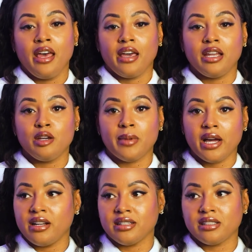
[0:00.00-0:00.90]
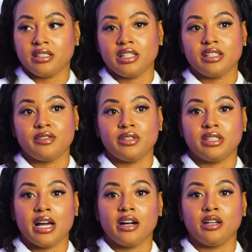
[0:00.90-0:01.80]
anybody that's successful is
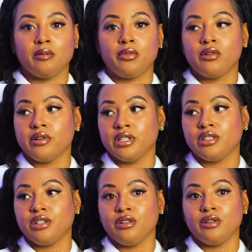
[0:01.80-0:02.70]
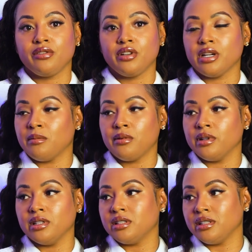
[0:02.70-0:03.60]
not going to pour into you if you're not
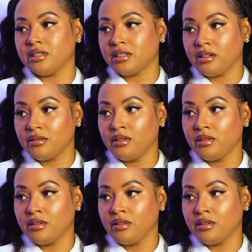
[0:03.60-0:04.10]
pouring into yourself.